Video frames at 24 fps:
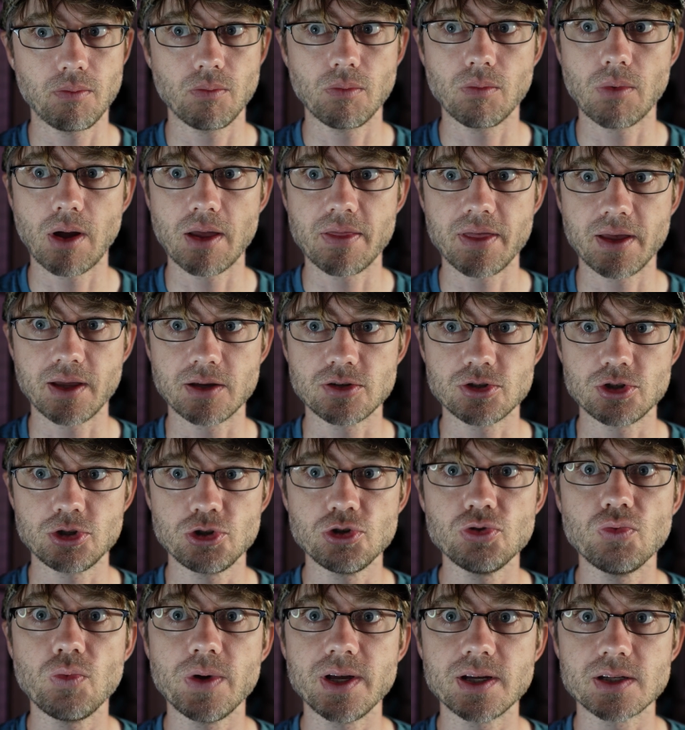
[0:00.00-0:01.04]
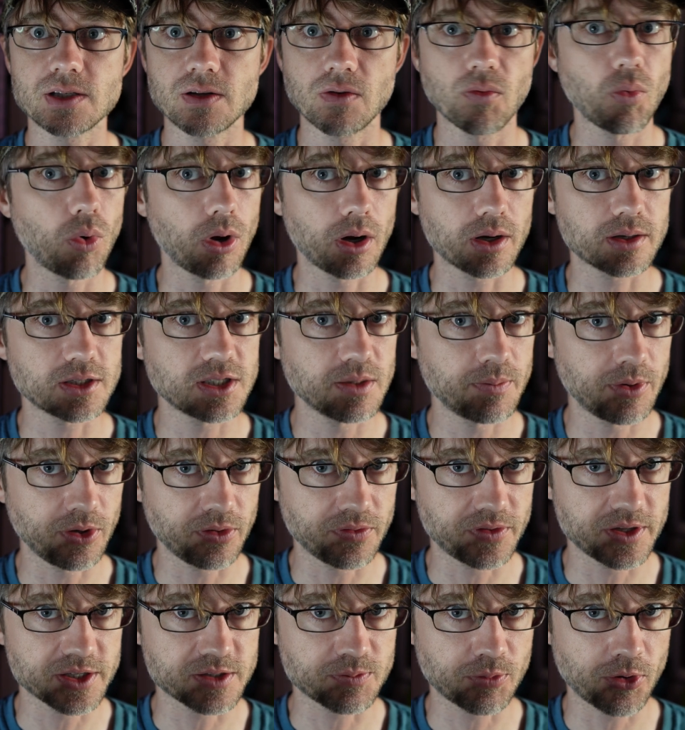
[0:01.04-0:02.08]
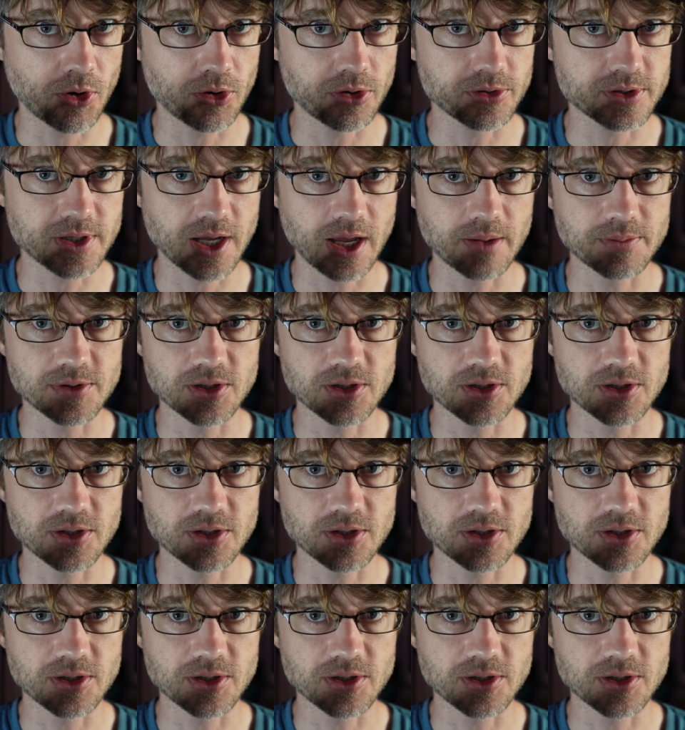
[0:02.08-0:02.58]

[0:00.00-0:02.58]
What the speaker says: I think 2 weeks of work to build this prototype.